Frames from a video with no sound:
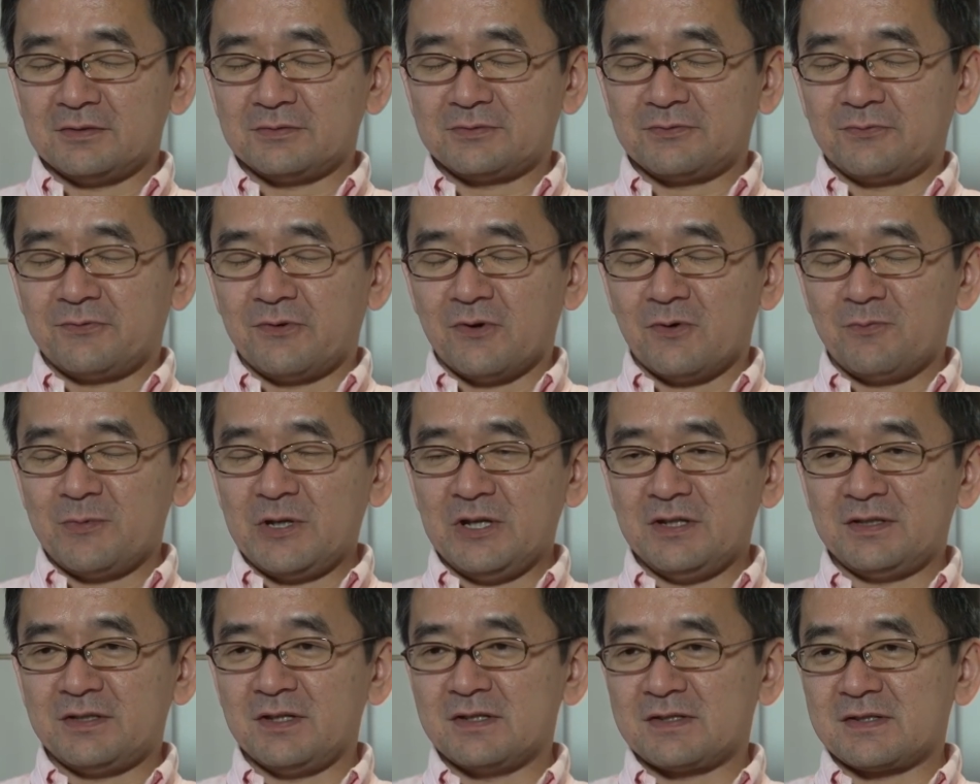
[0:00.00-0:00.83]
for
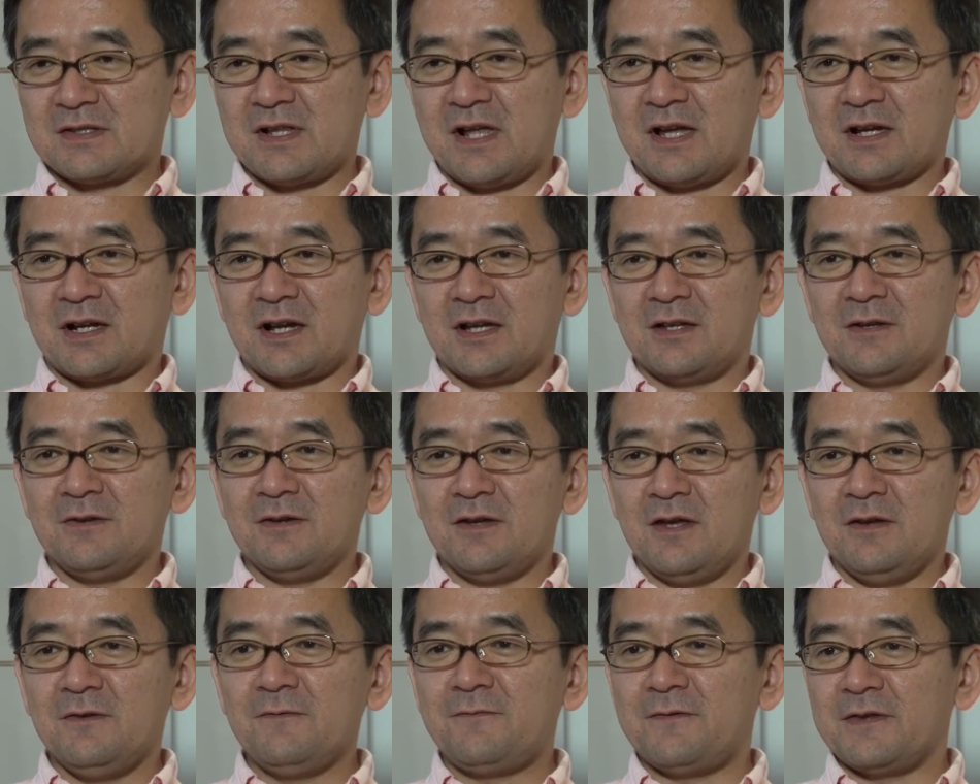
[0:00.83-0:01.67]
me, it is like an
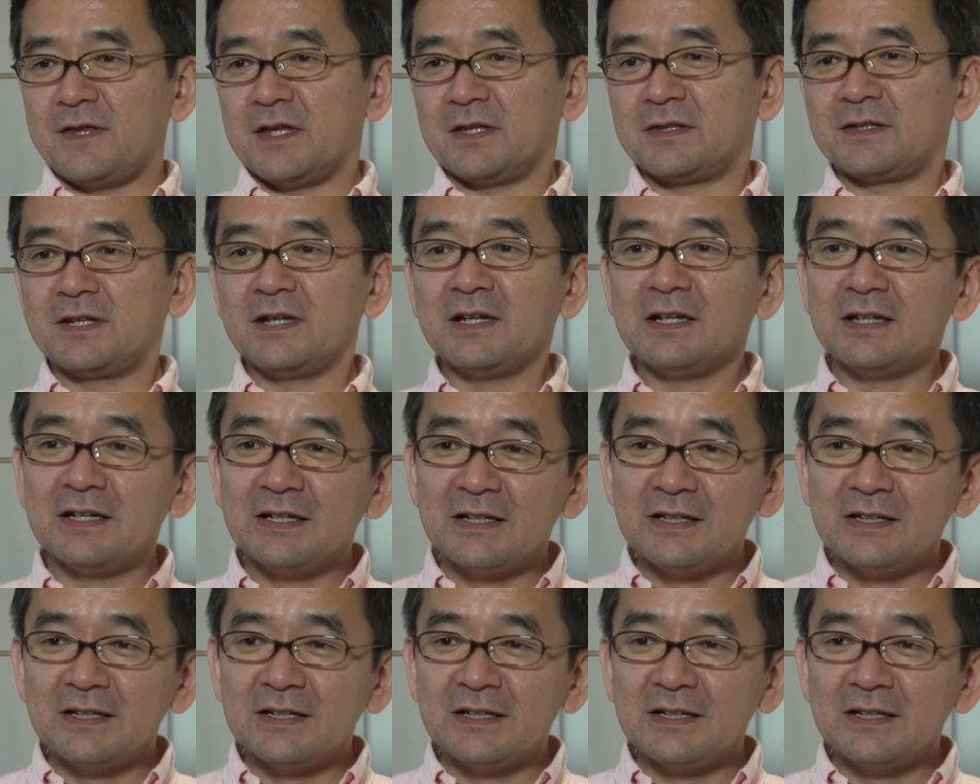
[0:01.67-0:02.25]
infinite